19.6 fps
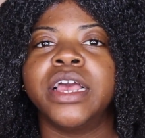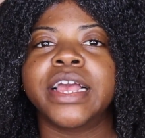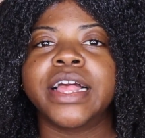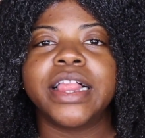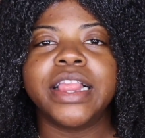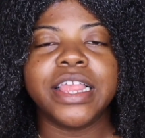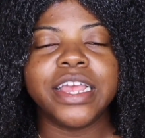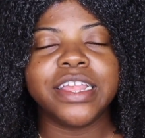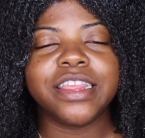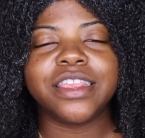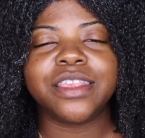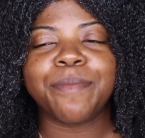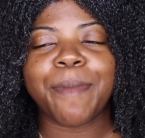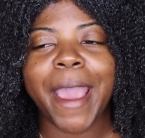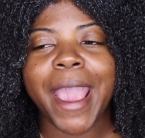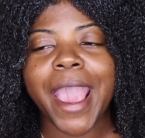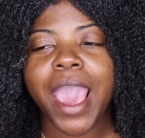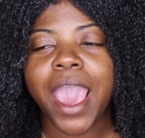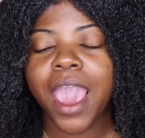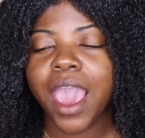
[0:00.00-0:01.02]
cleanse
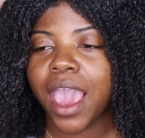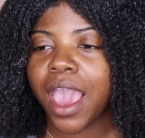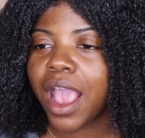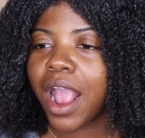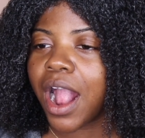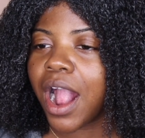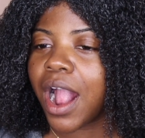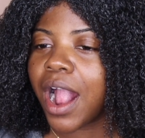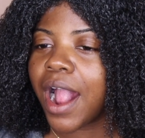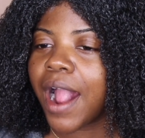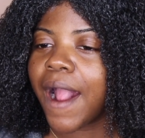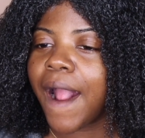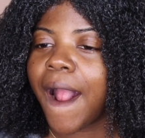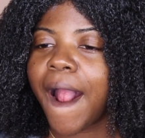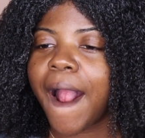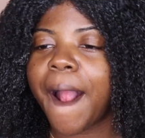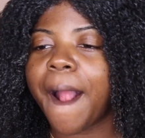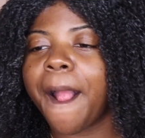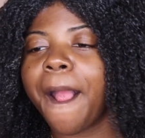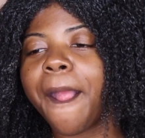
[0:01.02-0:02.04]
my
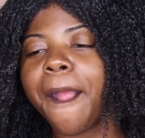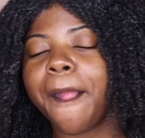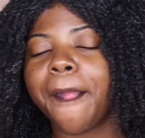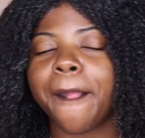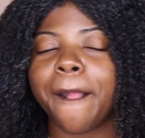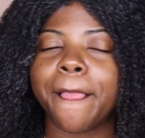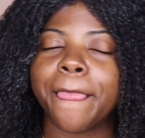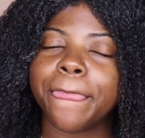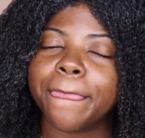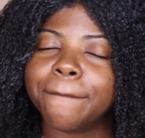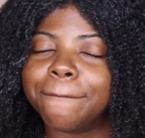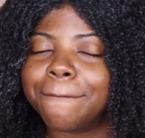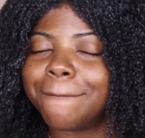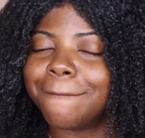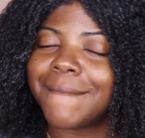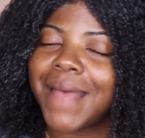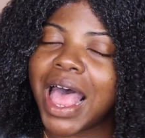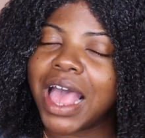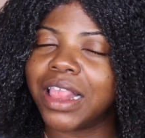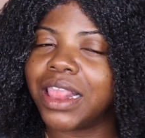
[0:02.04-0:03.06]
hair.
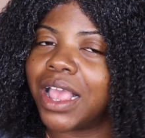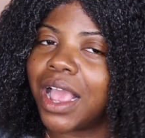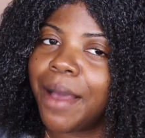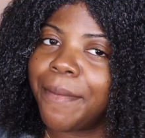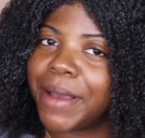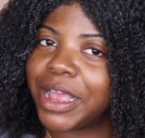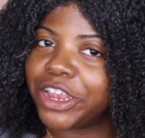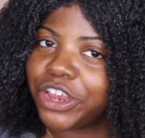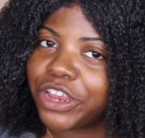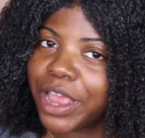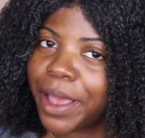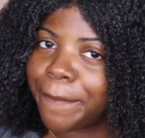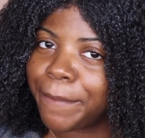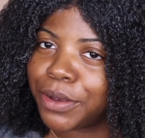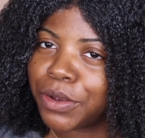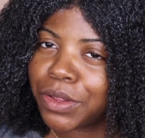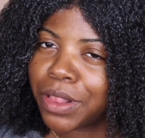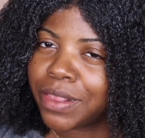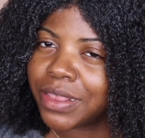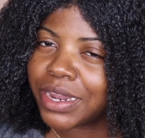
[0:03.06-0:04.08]
I think I might
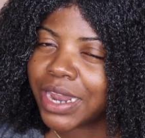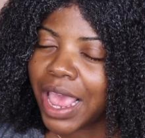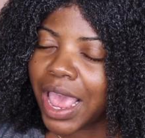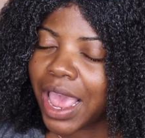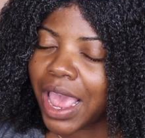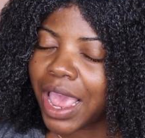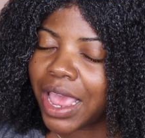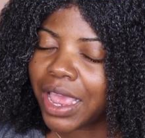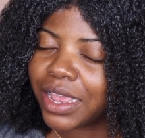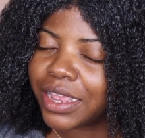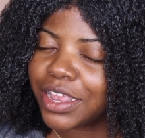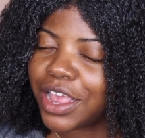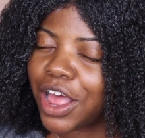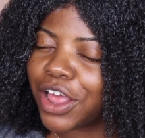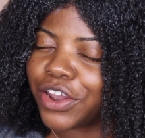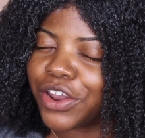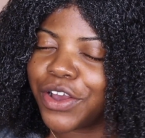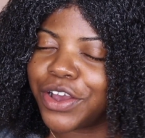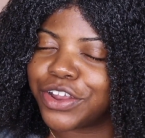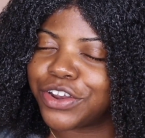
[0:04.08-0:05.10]
shampoo today.
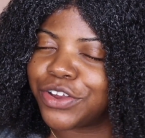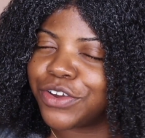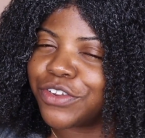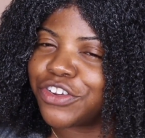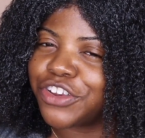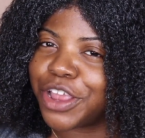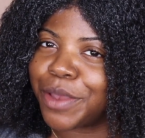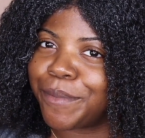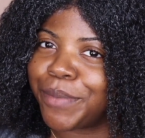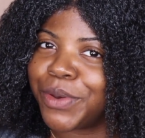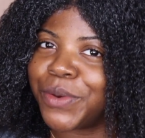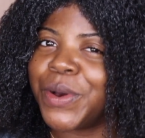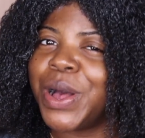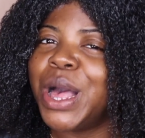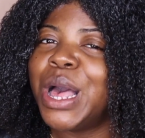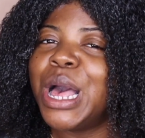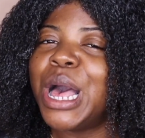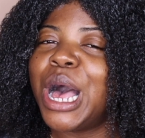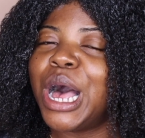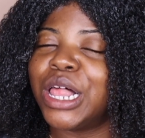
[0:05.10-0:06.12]
Y'all know I don't shampoo
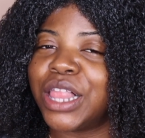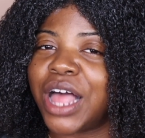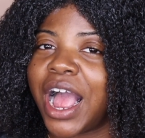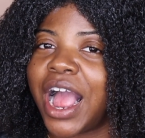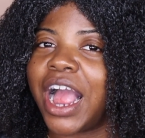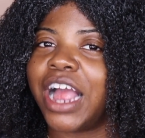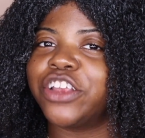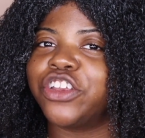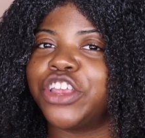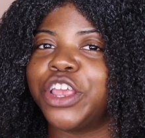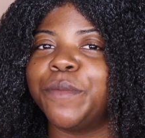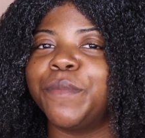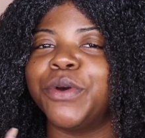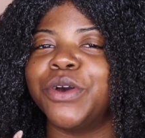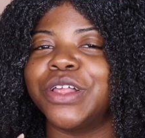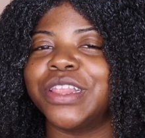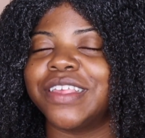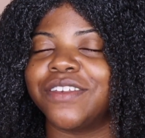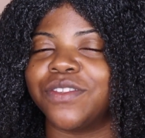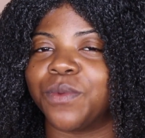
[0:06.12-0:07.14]
a lot. I shampoo
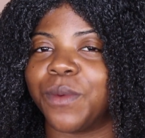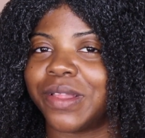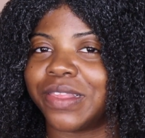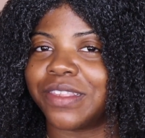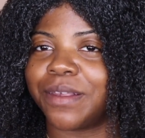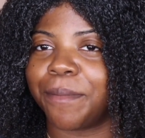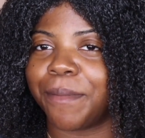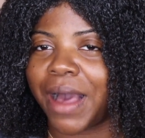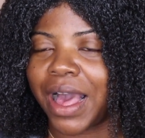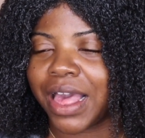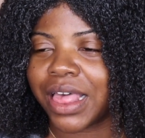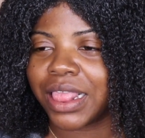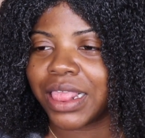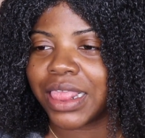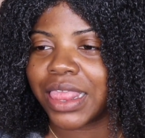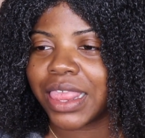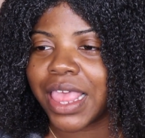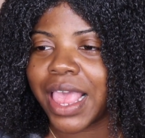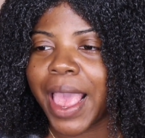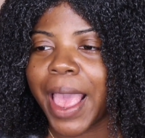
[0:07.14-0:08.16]
at least once a month.
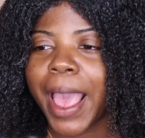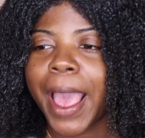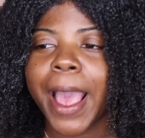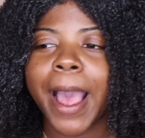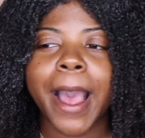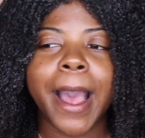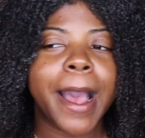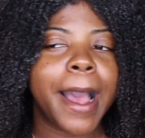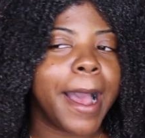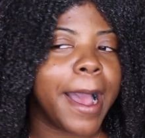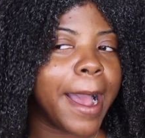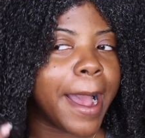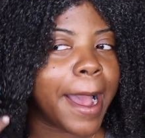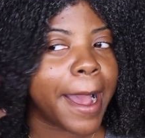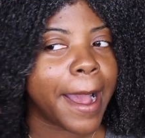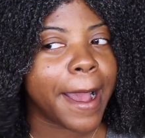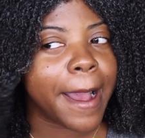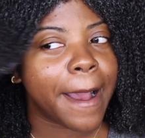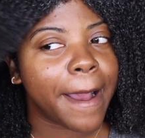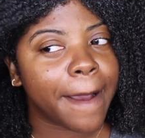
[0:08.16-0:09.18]

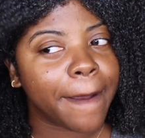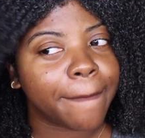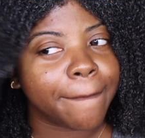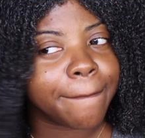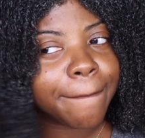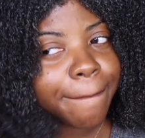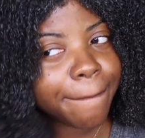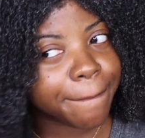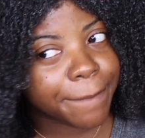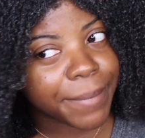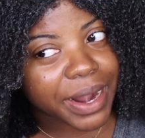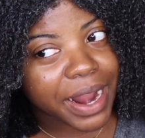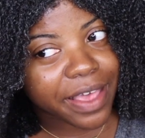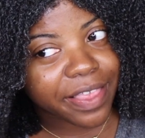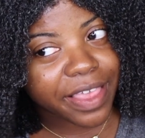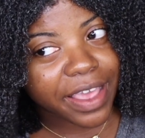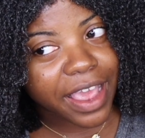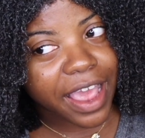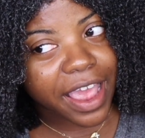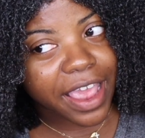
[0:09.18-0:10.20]
But I
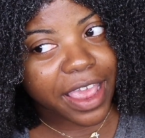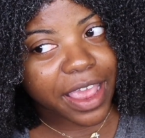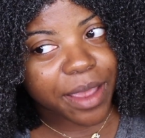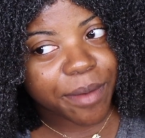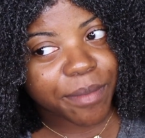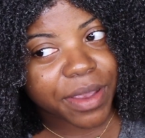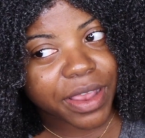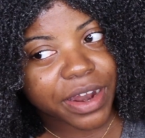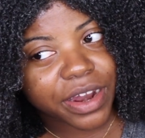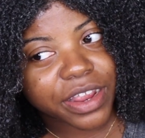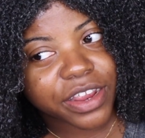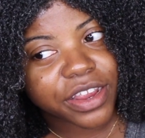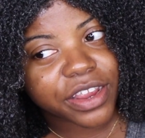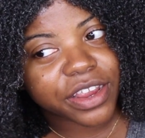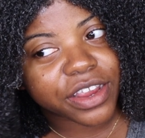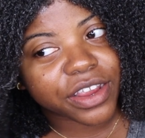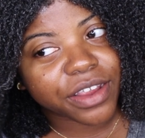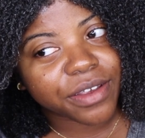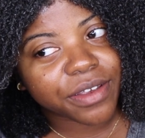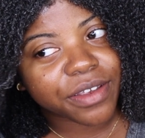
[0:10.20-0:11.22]
think I am
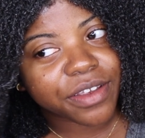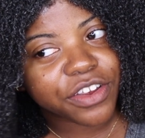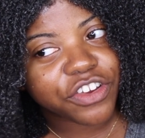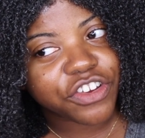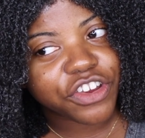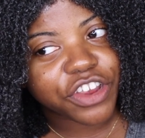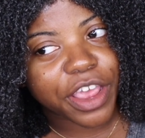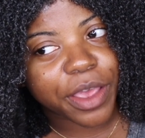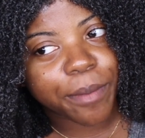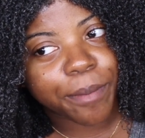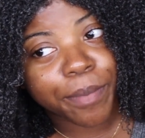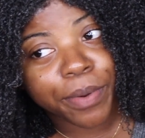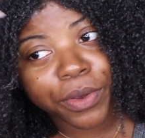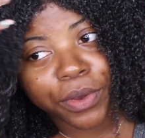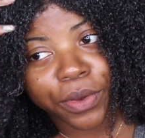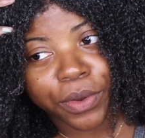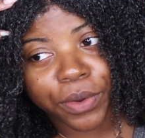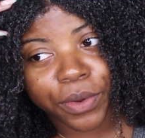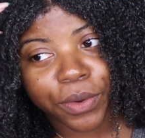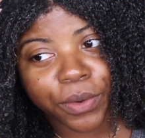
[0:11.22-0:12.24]
gonna
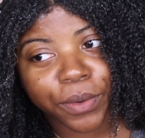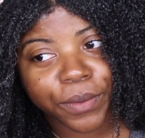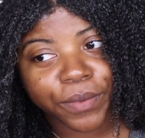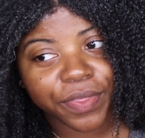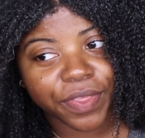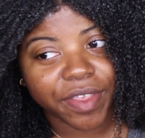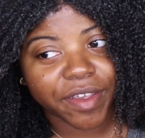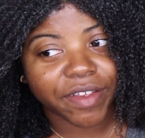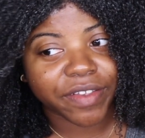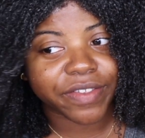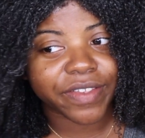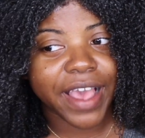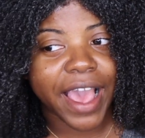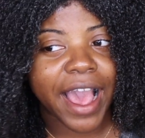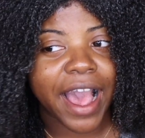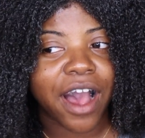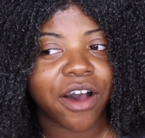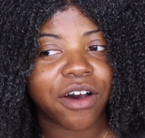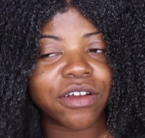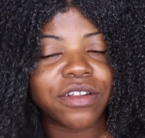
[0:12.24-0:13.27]
shampoo this
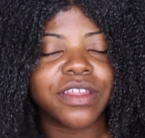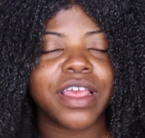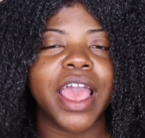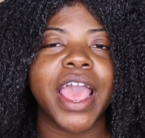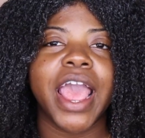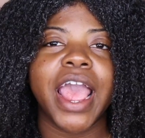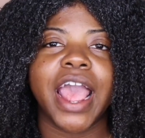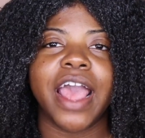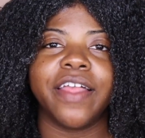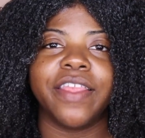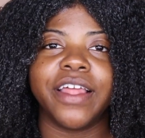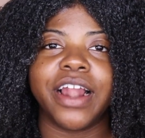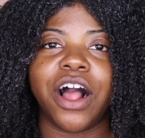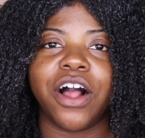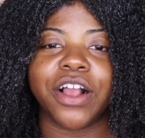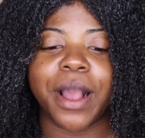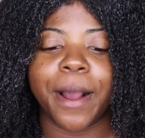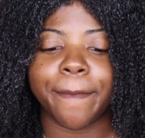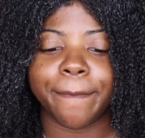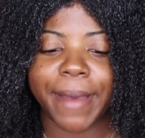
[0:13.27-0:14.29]
out and then
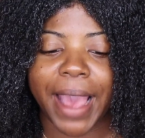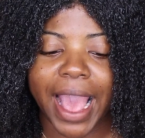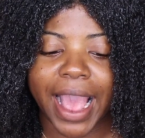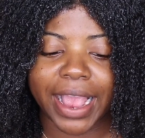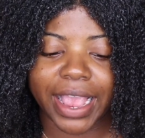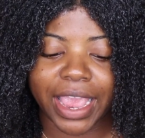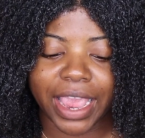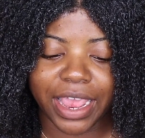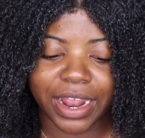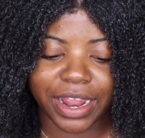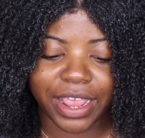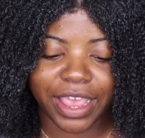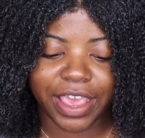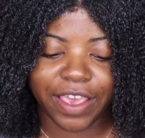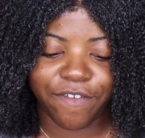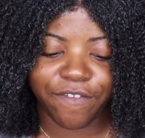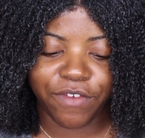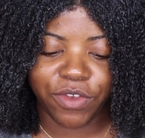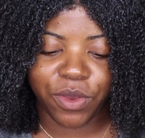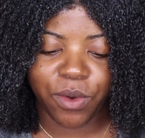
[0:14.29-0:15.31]
I'll come back and
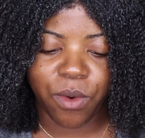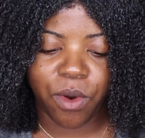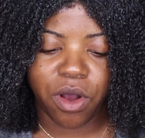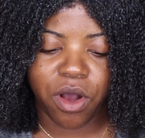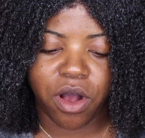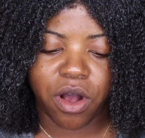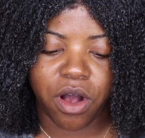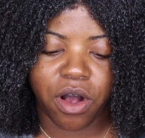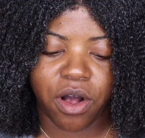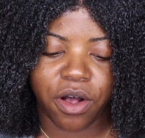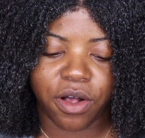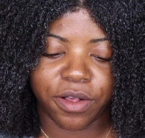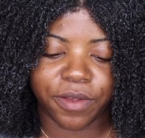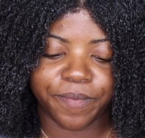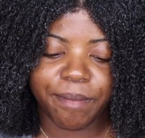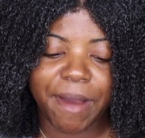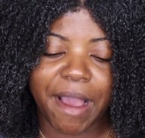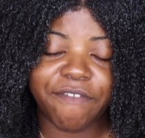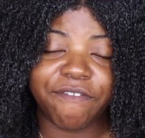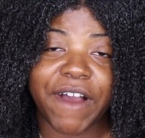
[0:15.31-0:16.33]
give you all
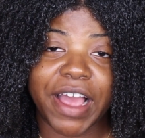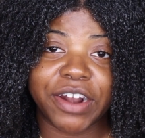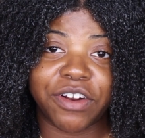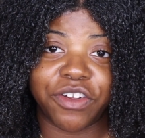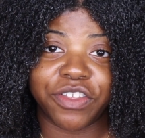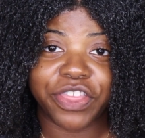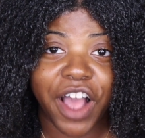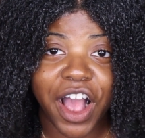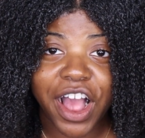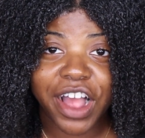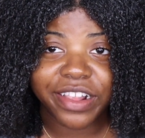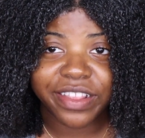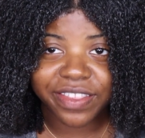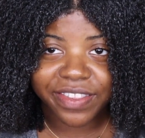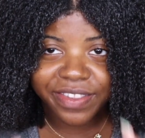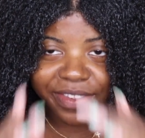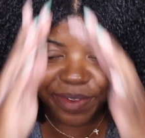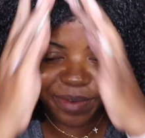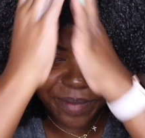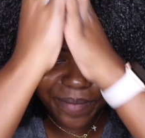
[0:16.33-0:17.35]
my final
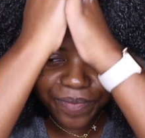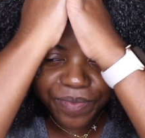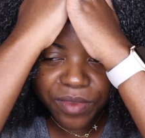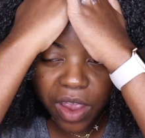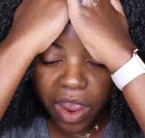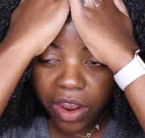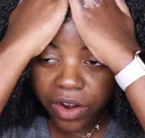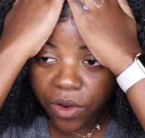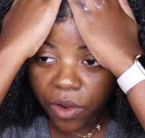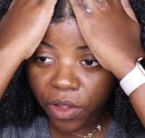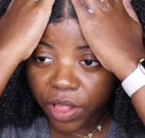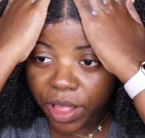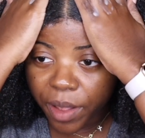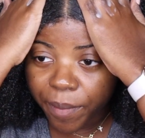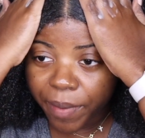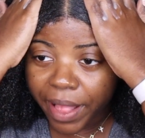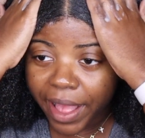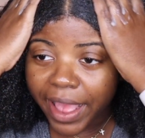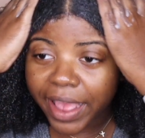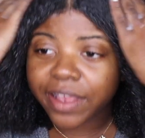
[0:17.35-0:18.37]
thoughts on
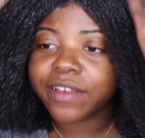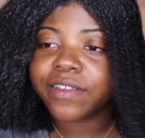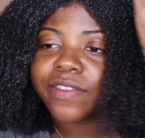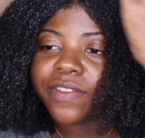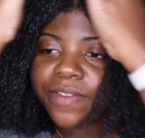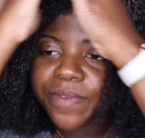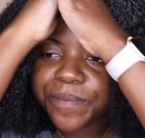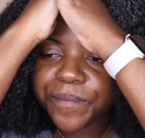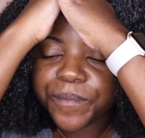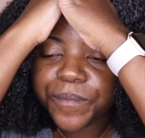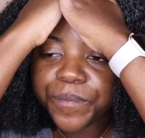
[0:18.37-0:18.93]
Olaplex